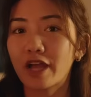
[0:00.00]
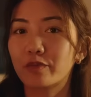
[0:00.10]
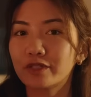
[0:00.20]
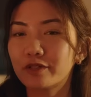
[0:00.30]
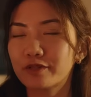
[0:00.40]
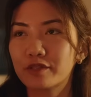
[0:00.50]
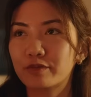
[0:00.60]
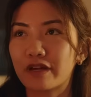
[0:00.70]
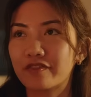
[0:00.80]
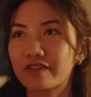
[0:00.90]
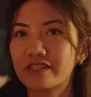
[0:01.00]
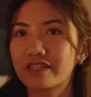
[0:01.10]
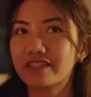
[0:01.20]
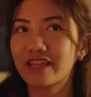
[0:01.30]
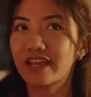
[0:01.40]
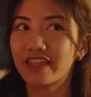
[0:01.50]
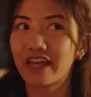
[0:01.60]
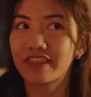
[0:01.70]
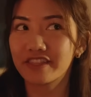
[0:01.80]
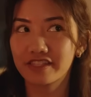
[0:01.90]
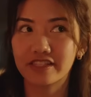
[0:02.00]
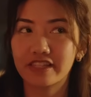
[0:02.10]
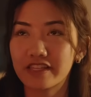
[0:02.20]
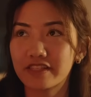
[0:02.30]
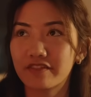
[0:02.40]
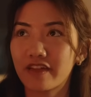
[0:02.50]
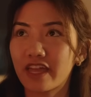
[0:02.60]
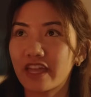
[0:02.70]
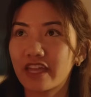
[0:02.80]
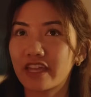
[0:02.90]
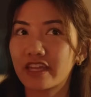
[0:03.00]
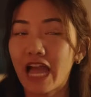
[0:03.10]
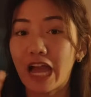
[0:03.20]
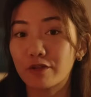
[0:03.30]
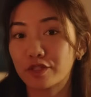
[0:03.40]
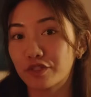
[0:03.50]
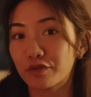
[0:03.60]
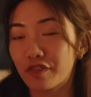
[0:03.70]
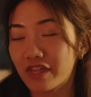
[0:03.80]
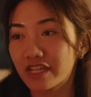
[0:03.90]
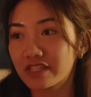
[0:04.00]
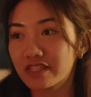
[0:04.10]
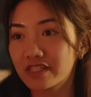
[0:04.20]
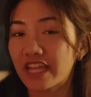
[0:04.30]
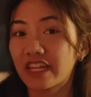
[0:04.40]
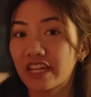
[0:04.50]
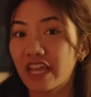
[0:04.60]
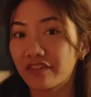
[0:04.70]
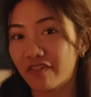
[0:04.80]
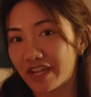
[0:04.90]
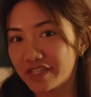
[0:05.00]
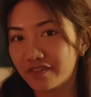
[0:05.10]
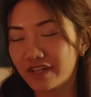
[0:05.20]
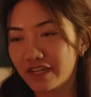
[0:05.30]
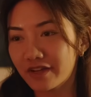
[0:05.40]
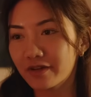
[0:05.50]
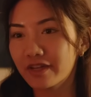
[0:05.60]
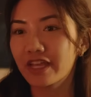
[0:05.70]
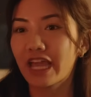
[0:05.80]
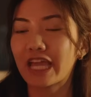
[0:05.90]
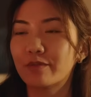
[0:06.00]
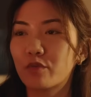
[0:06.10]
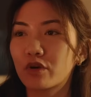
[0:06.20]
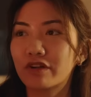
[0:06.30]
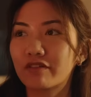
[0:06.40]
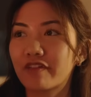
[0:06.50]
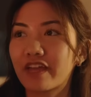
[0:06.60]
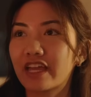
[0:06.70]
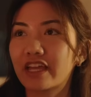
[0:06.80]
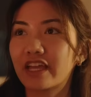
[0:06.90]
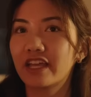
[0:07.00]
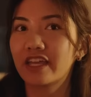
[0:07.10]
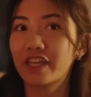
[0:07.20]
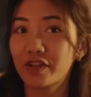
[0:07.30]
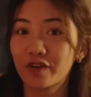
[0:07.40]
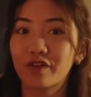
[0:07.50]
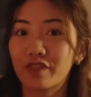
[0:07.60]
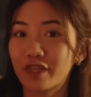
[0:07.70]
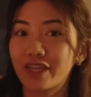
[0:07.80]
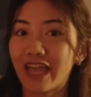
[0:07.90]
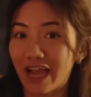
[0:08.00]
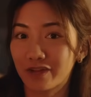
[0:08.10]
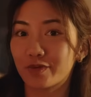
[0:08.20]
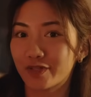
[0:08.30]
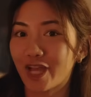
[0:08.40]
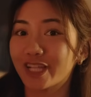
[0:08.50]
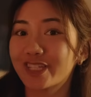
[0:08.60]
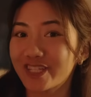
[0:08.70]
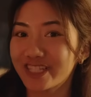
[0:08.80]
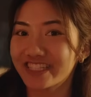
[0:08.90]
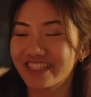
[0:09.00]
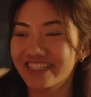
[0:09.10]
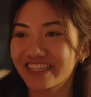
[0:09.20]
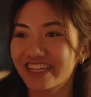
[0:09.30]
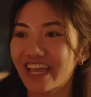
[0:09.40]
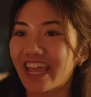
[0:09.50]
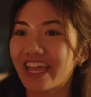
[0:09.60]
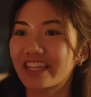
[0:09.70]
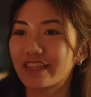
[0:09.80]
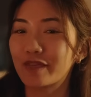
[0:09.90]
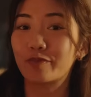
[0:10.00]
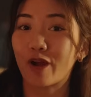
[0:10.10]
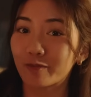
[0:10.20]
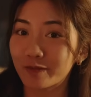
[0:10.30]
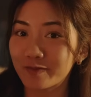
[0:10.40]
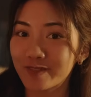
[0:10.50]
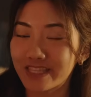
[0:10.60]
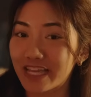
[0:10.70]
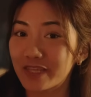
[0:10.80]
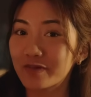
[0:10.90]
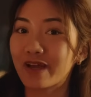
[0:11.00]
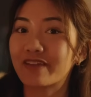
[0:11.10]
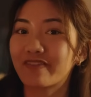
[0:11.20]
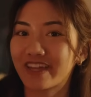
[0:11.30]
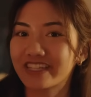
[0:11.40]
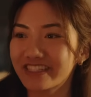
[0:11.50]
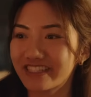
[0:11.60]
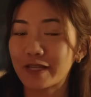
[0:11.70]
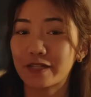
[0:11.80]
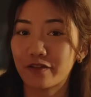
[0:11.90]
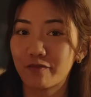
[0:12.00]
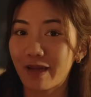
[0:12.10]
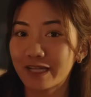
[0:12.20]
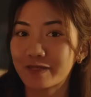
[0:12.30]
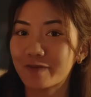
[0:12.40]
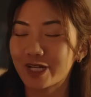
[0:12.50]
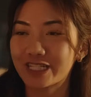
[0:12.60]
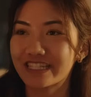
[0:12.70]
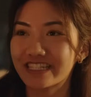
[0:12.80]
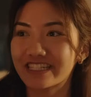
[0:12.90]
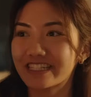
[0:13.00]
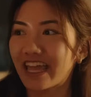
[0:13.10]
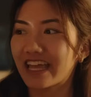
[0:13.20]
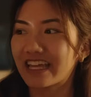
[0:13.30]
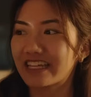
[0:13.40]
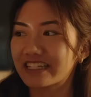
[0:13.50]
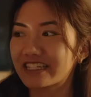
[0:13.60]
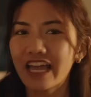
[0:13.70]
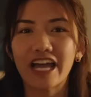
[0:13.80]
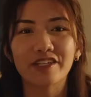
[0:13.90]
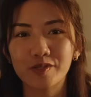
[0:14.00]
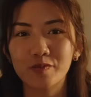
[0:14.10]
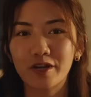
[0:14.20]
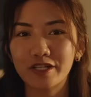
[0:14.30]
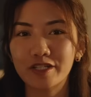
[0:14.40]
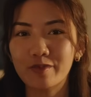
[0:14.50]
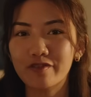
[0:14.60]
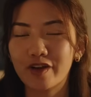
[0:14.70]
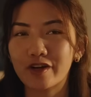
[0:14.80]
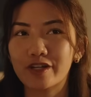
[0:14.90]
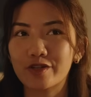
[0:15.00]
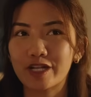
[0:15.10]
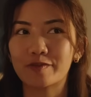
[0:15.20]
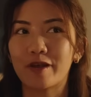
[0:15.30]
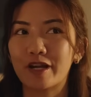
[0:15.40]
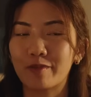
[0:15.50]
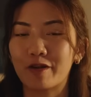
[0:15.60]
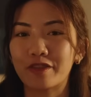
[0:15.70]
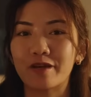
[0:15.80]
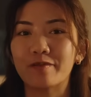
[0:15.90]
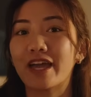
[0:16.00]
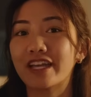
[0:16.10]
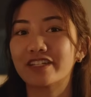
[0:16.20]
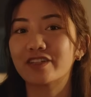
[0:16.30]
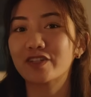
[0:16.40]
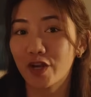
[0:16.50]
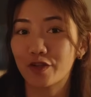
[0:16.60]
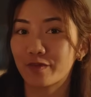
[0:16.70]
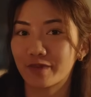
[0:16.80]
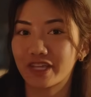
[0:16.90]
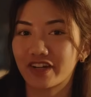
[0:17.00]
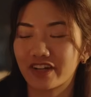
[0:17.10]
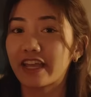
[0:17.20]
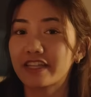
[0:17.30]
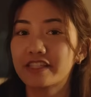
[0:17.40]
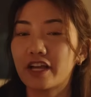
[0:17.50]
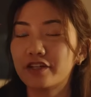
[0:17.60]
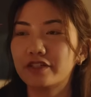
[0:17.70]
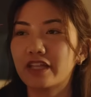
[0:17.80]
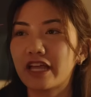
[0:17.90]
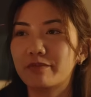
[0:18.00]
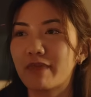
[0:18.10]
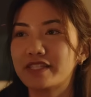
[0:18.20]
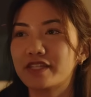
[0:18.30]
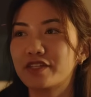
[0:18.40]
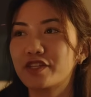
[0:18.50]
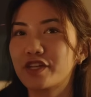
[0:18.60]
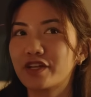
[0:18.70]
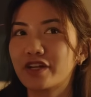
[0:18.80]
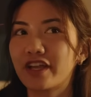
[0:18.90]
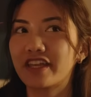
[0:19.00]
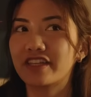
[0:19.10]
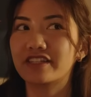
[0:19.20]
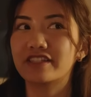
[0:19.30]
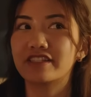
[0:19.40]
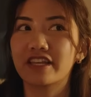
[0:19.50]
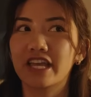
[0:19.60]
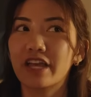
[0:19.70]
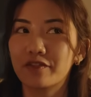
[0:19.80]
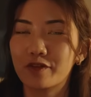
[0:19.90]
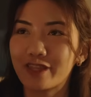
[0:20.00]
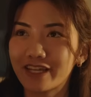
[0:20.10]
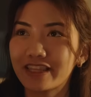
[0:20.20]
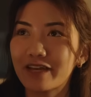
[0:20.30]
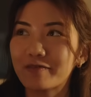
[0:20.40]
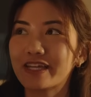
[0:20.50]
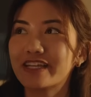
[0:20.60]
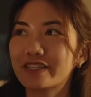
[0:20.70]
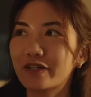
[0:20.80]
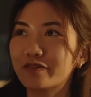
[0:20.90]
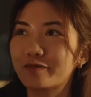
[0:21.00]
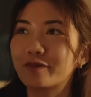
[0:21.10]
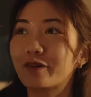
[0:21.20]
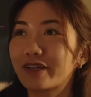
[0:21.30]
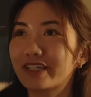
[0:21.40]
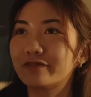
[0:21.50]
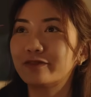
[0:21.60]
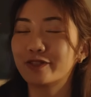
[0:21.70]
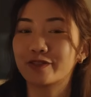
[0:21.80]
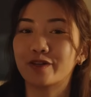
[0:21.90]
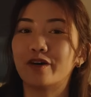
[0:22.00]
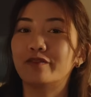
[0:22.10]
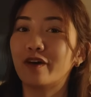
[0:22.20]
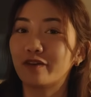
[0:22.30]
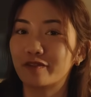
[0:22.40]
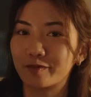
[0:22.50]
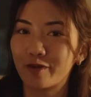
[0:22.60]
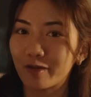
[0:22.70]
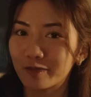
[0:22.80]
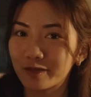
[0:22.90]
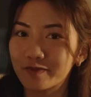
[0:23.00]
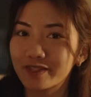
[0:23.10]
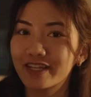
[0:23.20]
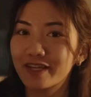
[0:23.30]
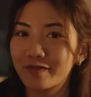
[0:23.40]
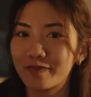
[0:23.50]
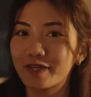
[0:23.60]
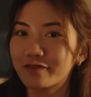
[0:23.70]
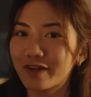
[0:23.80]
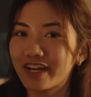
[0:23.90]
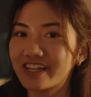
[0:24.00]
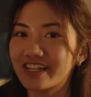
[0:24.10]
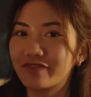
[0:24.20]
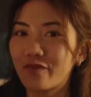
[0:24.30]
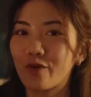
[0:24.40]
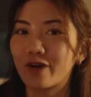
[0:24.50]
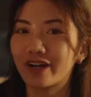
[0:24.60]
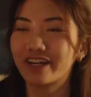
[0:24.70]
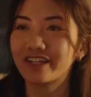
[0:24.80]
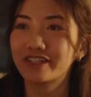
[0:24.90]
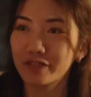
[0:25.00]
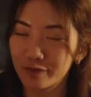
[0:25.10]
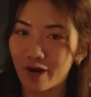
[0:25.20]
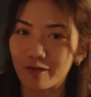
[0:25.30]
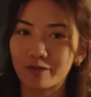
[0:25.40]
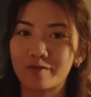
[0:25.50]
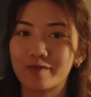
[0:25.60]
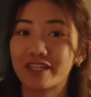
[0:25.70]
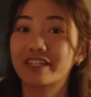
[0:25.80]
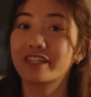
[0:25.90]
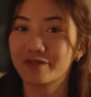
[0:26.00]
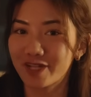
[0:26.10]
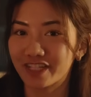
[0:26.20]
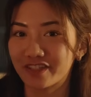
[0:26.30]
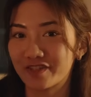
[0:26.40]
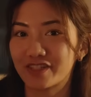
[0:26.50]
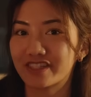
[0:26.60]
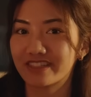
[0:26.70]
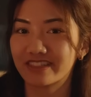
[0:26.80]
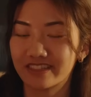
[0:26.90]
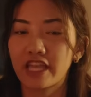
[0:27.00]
I will also preface and say that this is less of a how to do things and an advice video and more of a here are the actual challenges and the problems that you might face based off of my experiences. And yeah, I just wanted to be very transparent about them and share them here. I guess the underlying message here is if you think that being self-employed will solve all of your problems, be ready for new problems and new challenges.